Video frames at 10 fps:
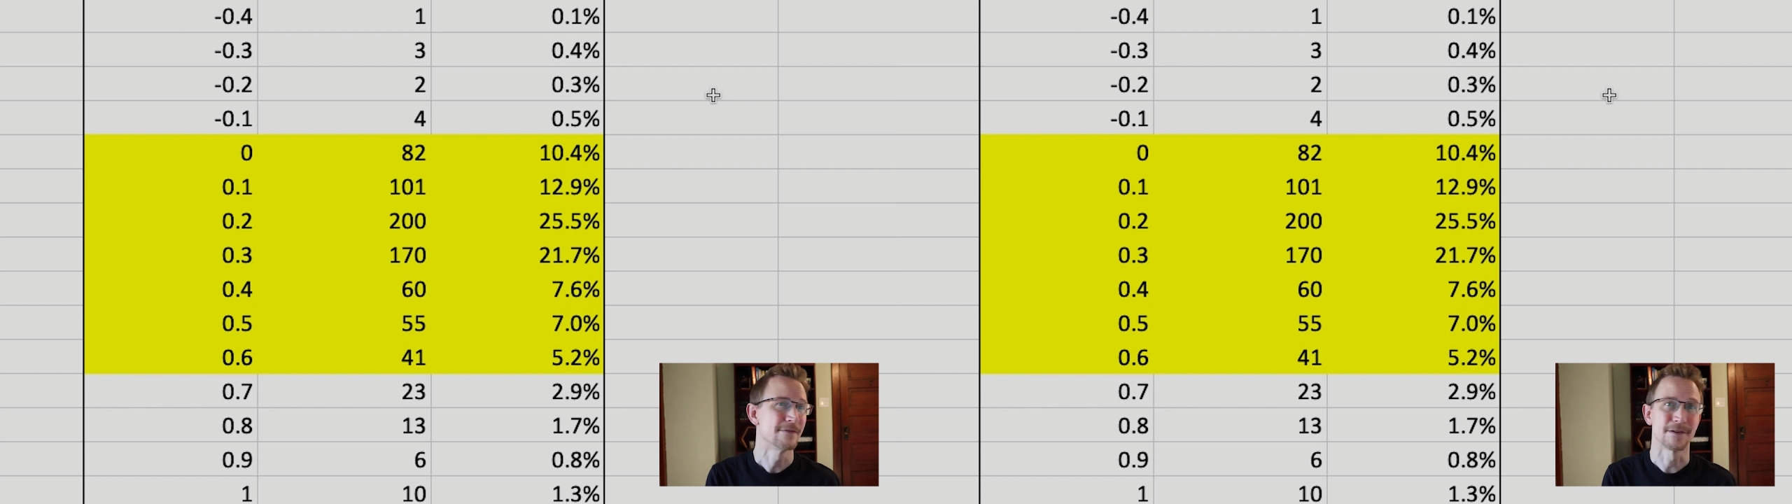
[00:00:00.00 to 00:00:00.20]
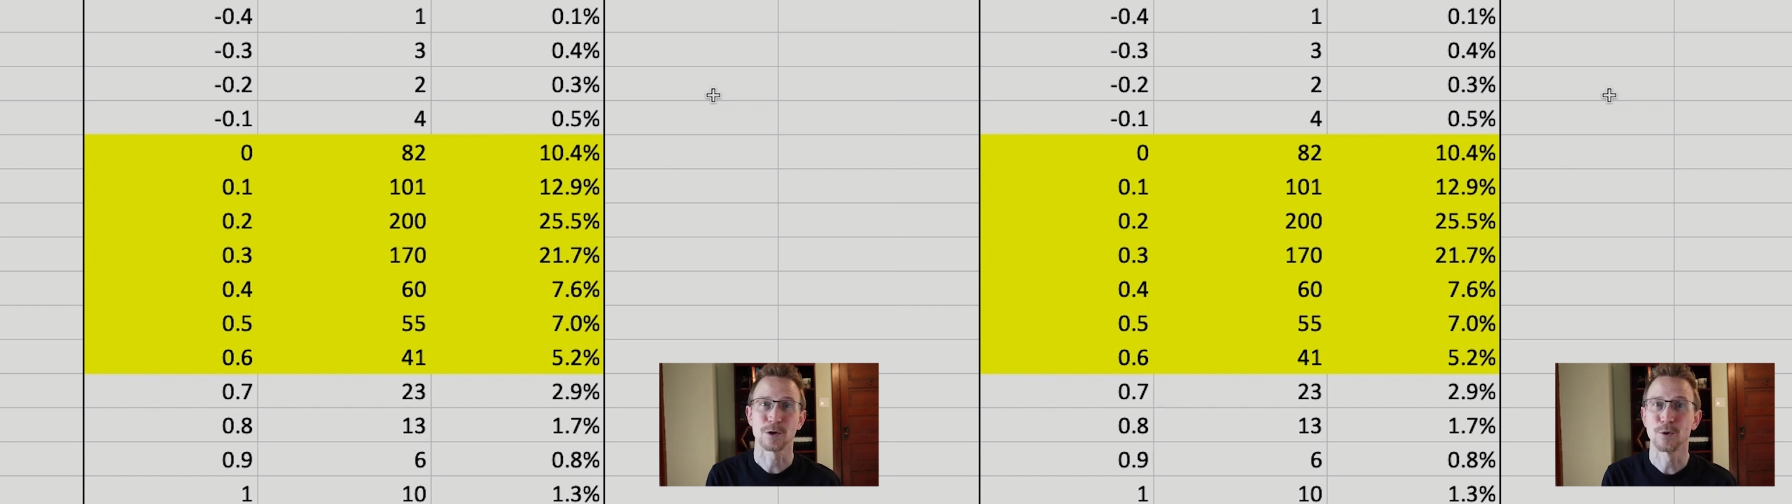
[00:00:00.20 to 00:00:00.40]

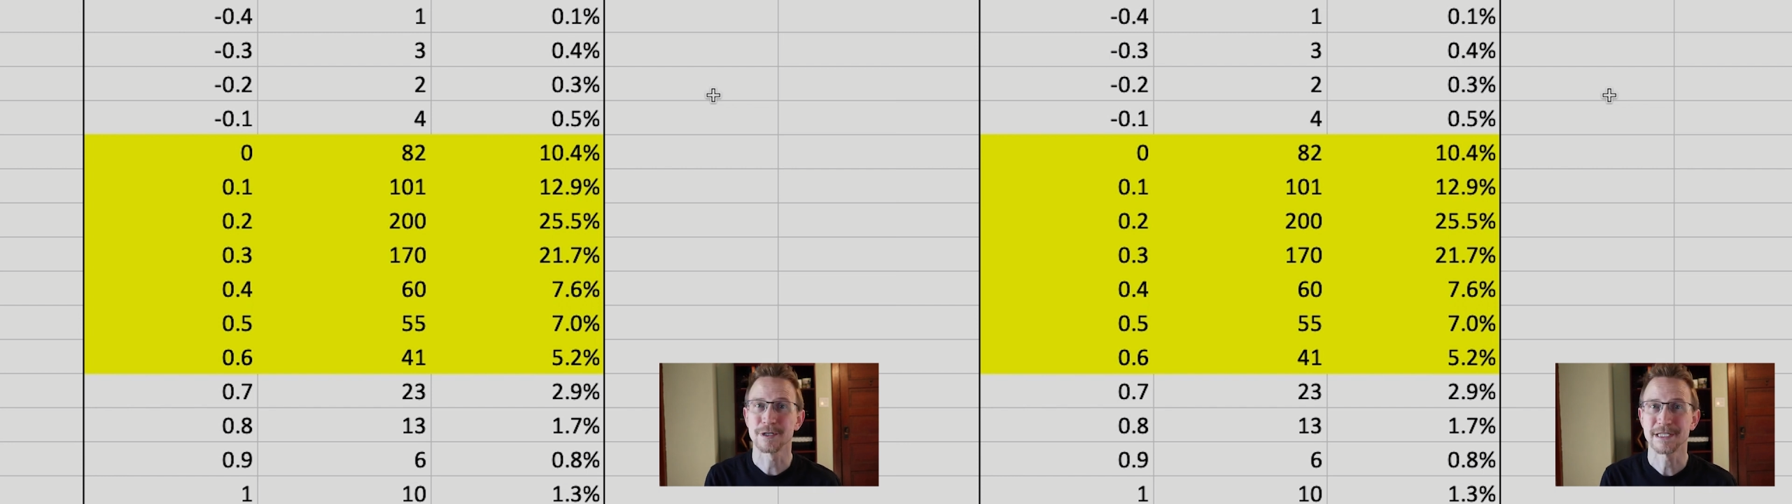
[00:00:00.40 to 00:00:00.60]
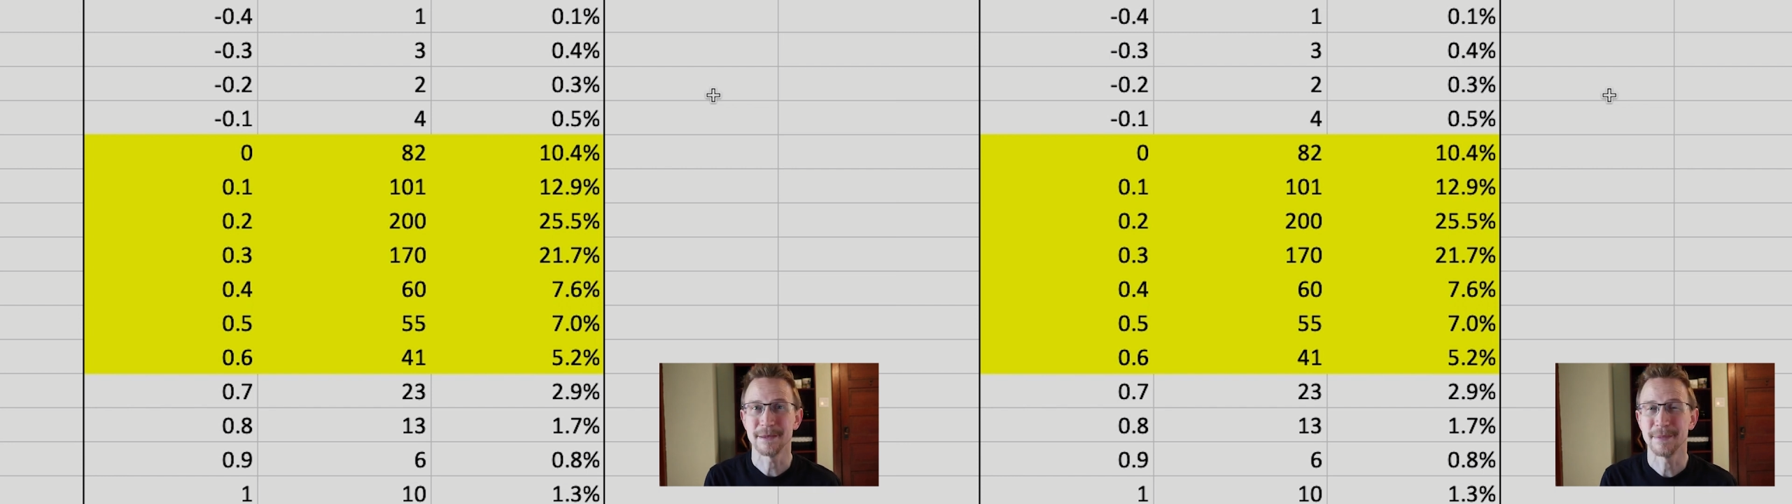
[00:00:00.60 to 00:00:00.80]
for a
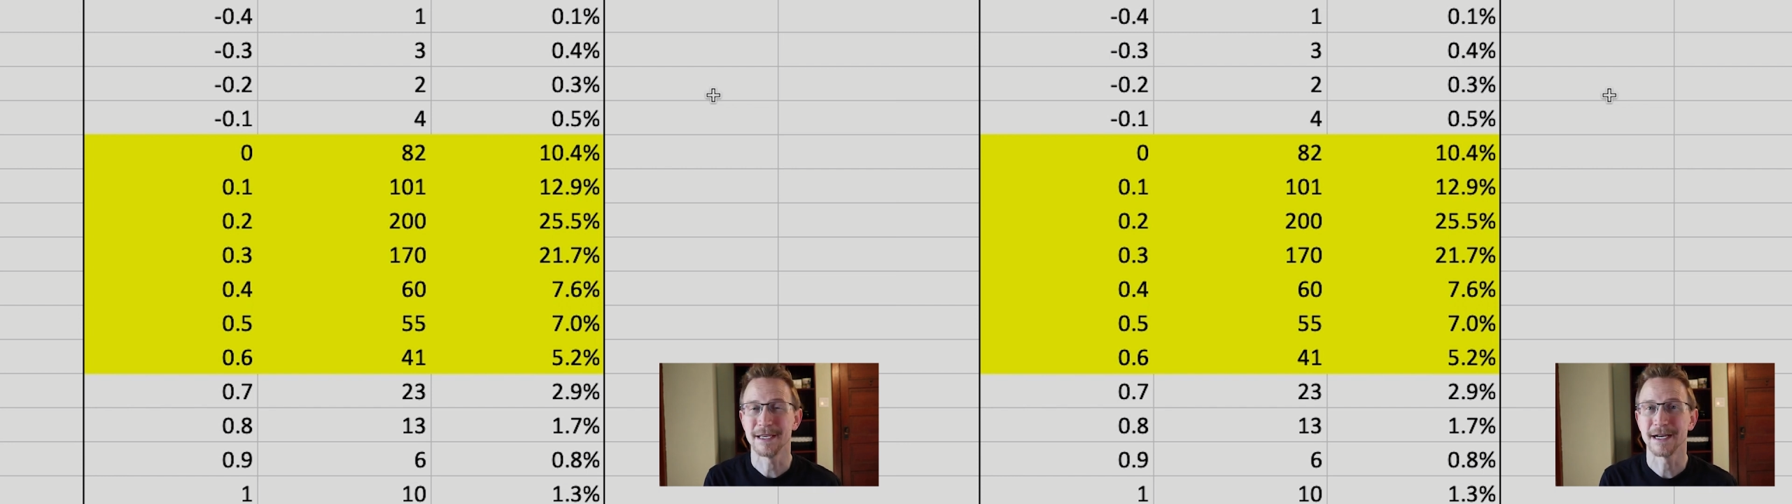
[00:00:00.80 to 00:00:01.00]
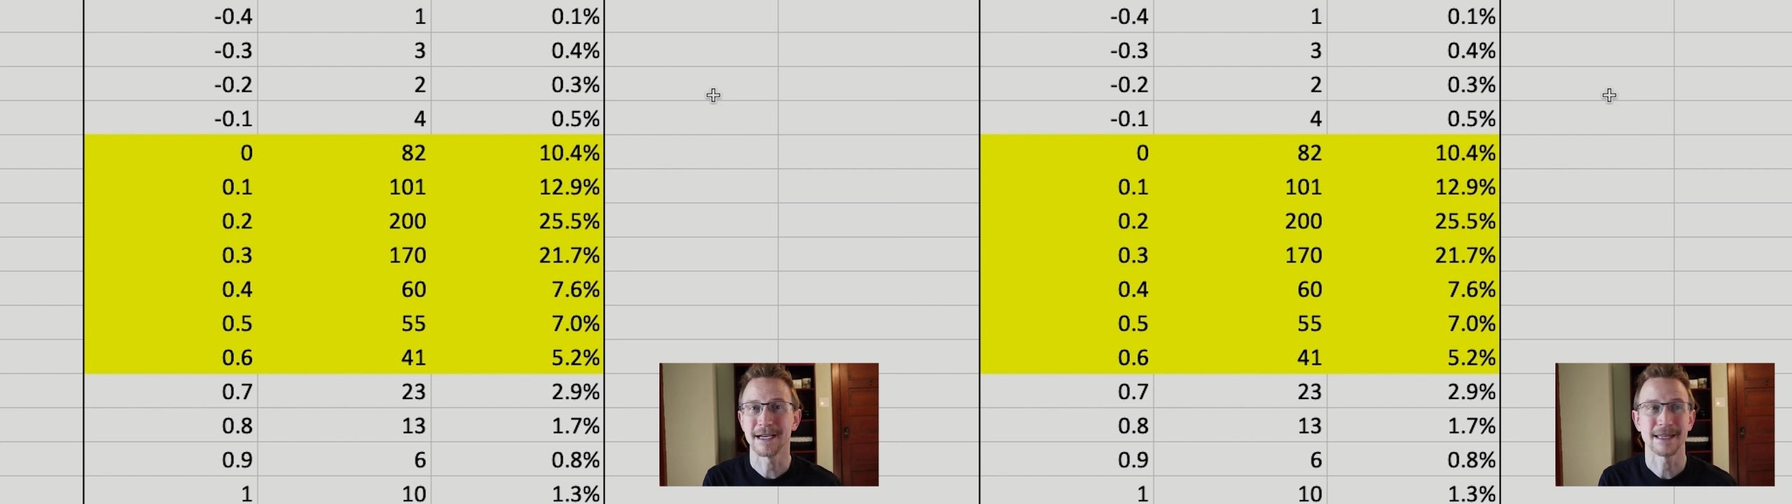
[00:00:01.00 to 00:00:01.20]
core C
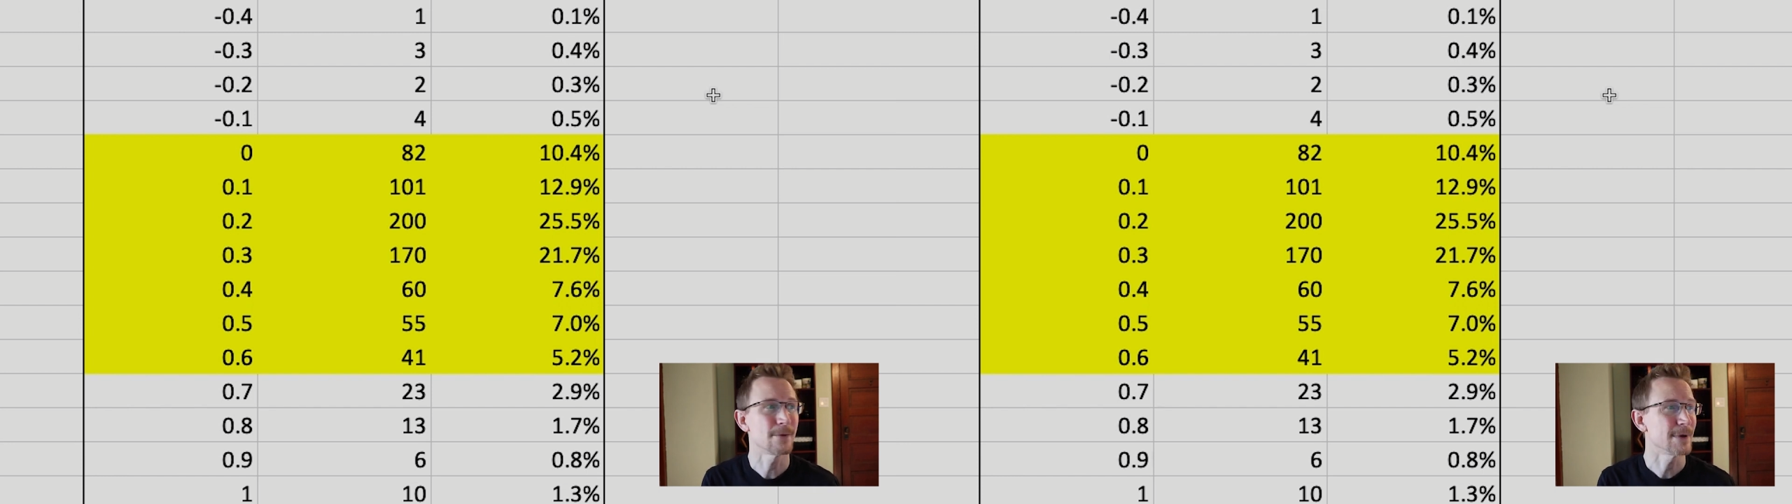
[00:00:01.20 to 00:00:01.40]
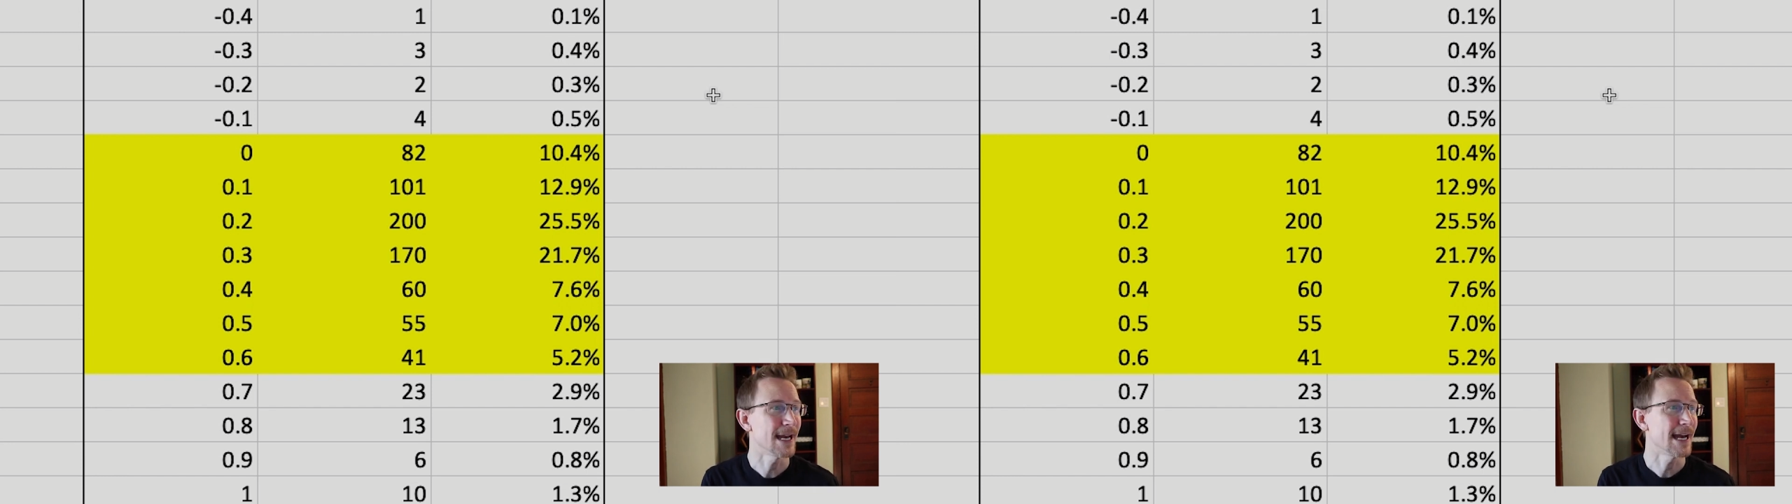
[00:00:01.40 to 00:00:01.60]
P I
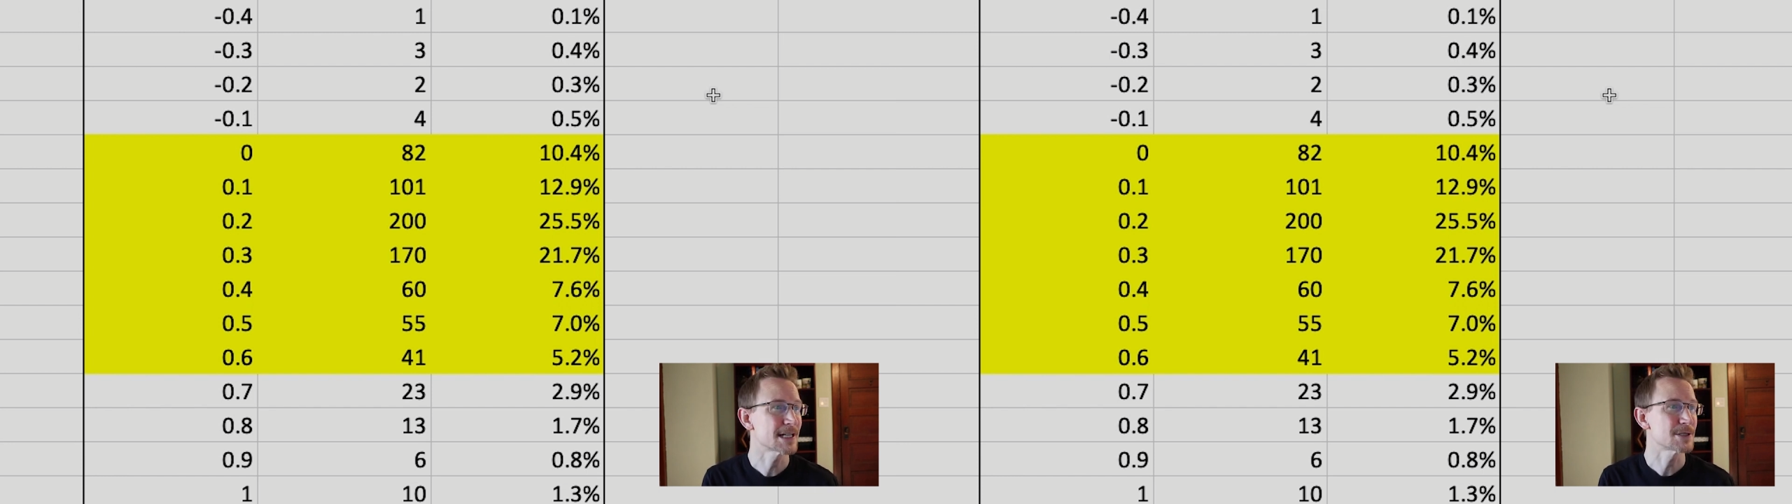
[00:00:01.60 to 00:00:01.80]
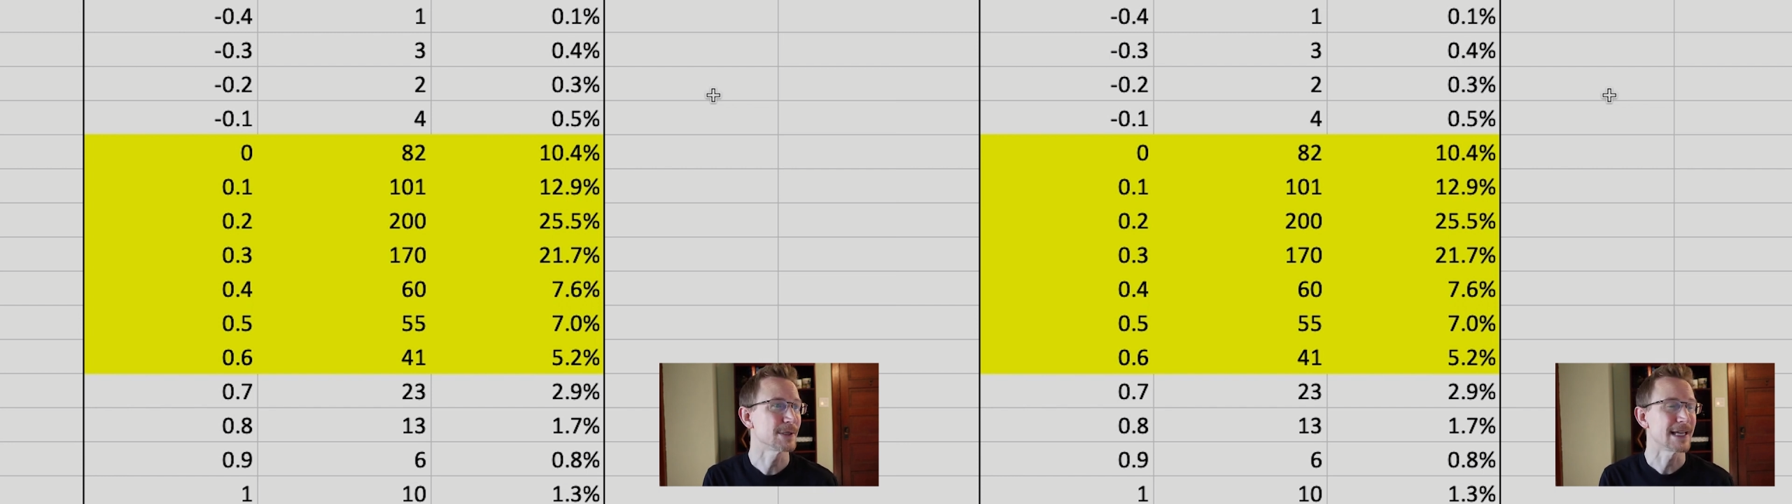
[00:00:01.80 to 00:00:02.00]
that we
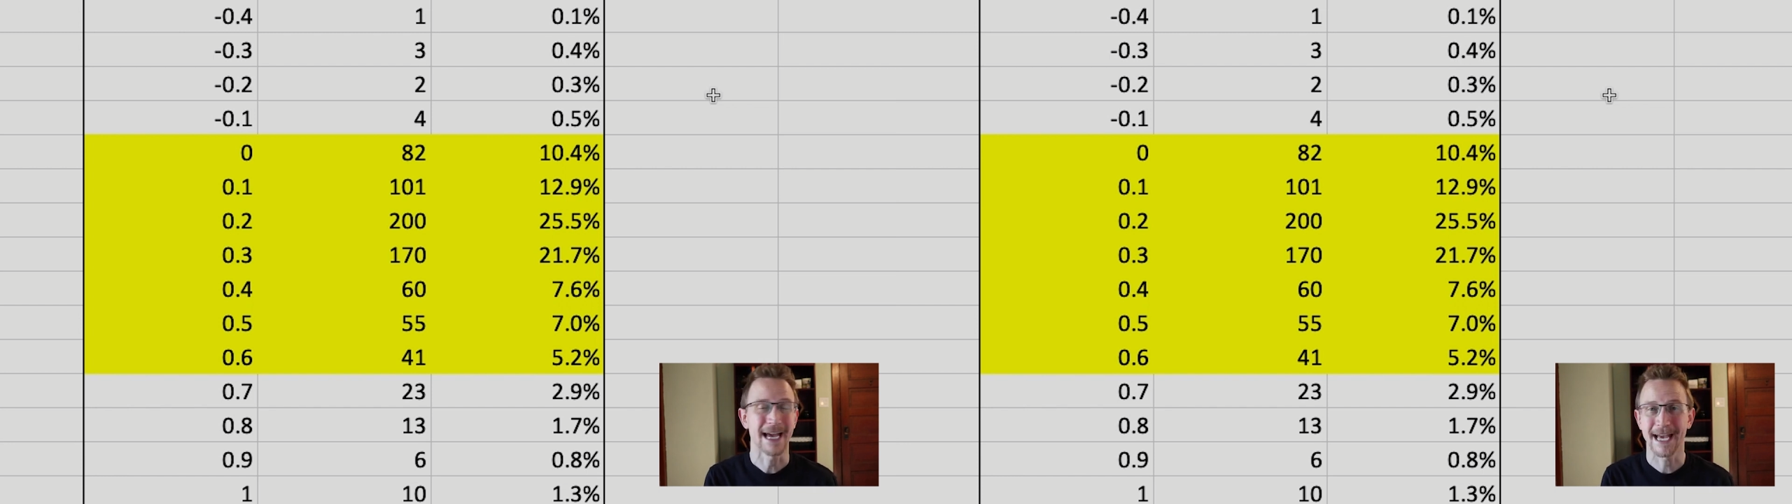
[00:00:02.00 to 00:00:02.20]
actually